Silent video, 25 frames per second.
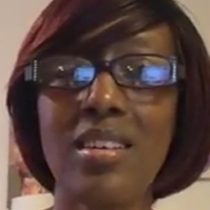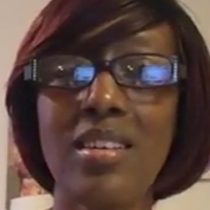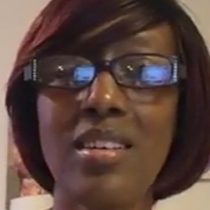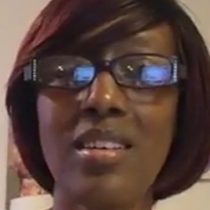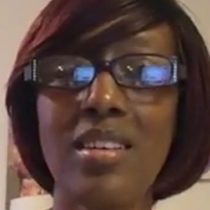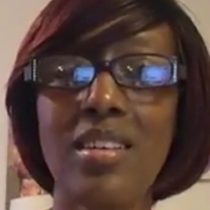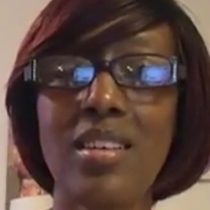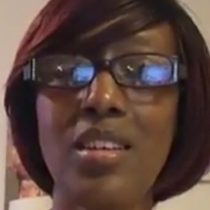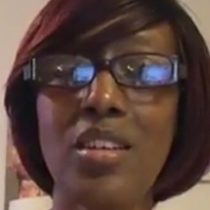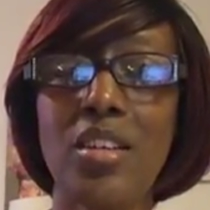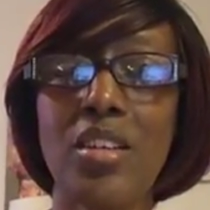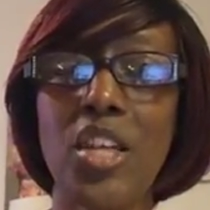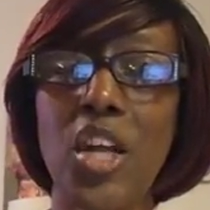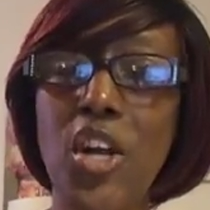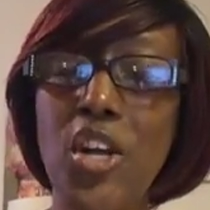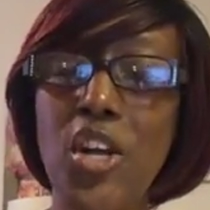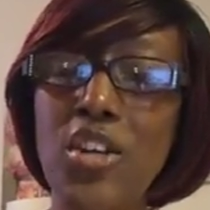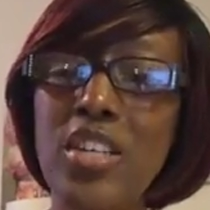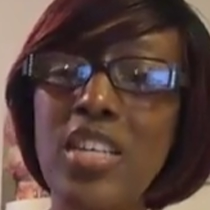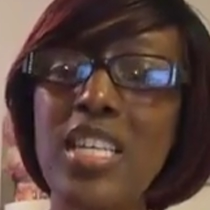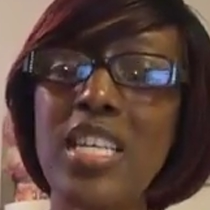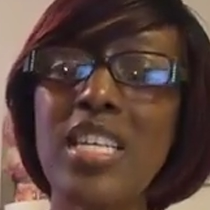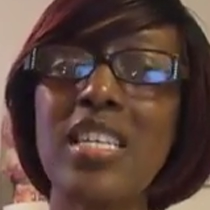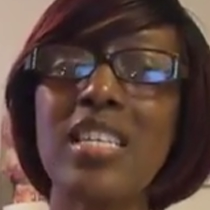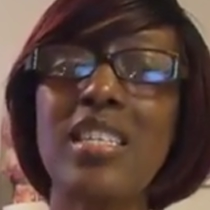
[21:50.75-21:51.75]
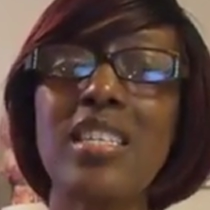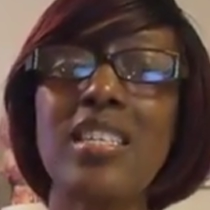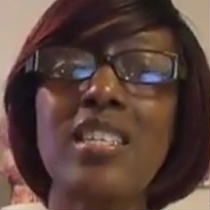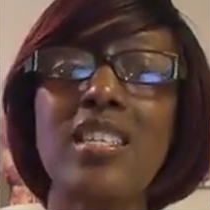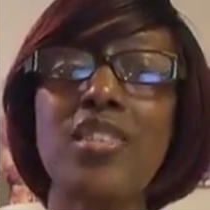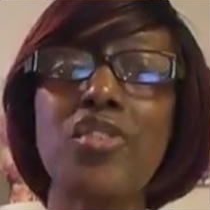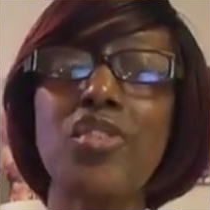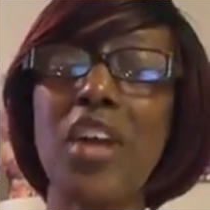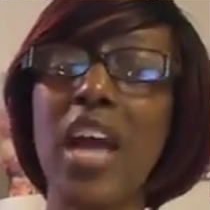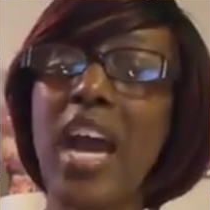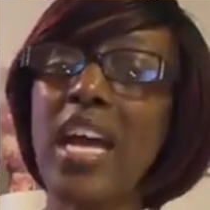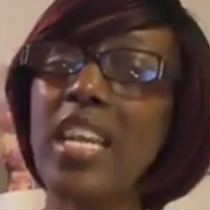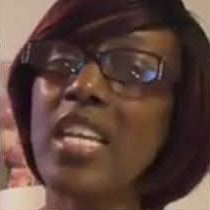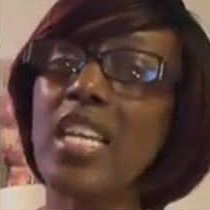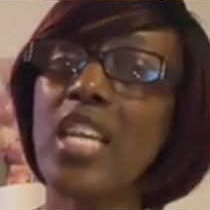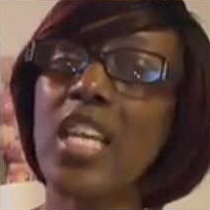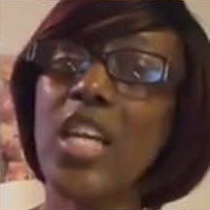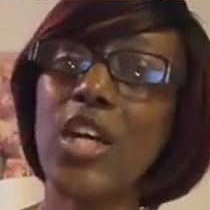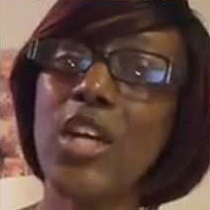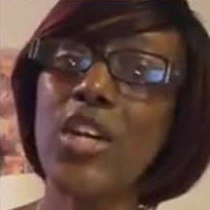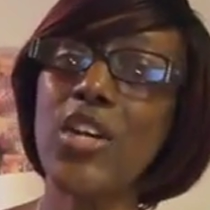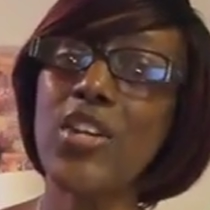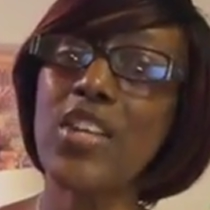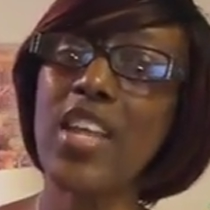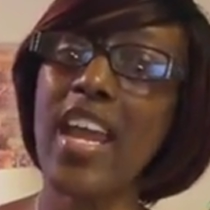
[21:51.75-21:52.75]
Learning. You got to
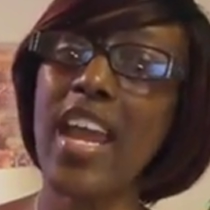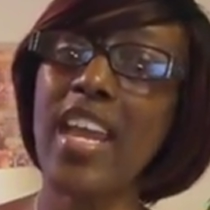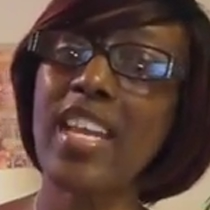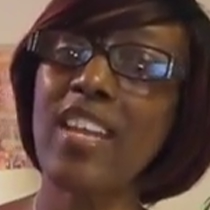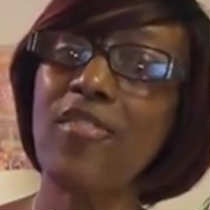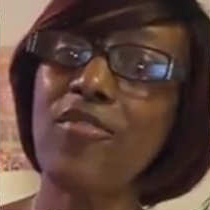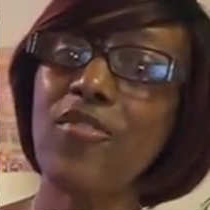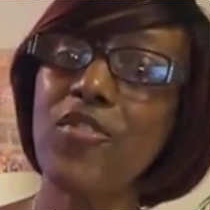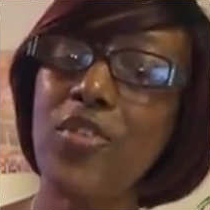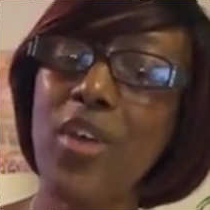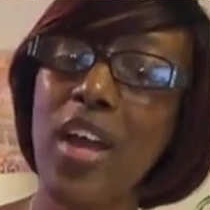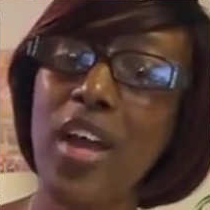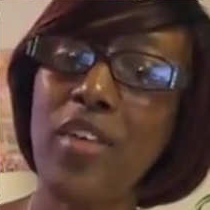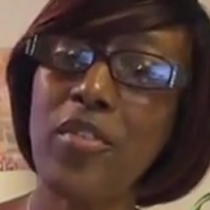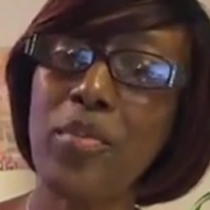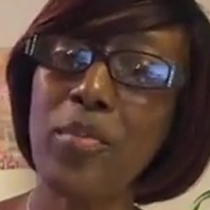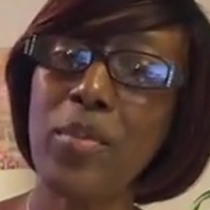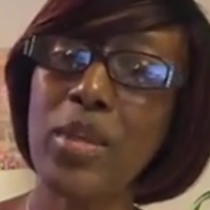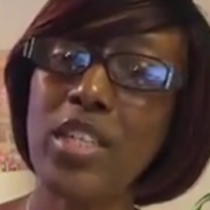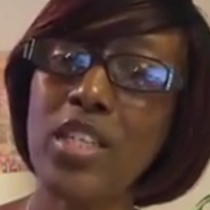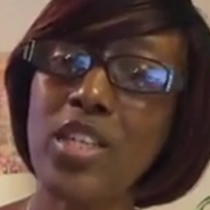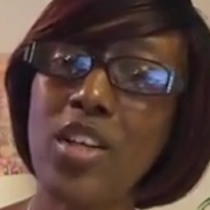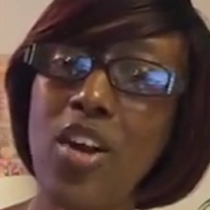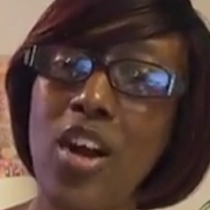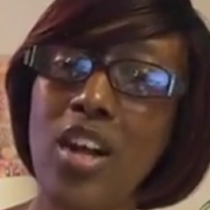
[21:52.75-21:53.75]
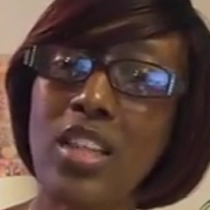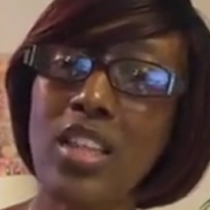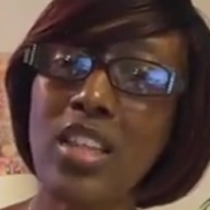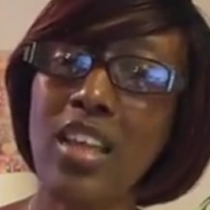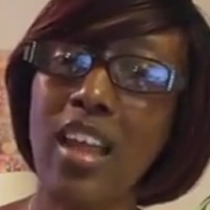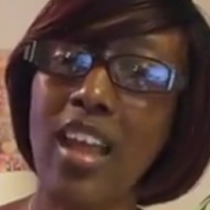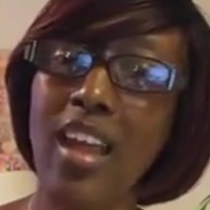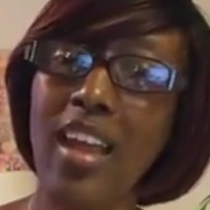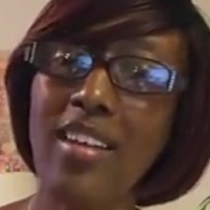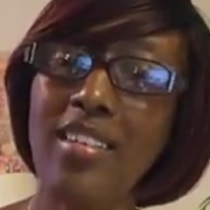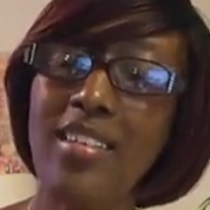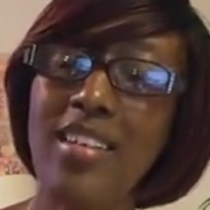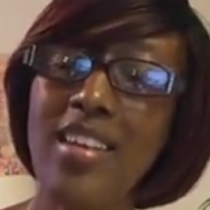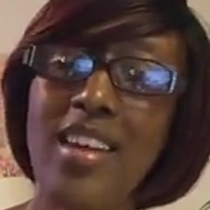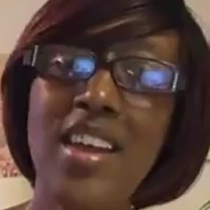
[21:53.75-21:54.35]
learn that if you haven't been taught that.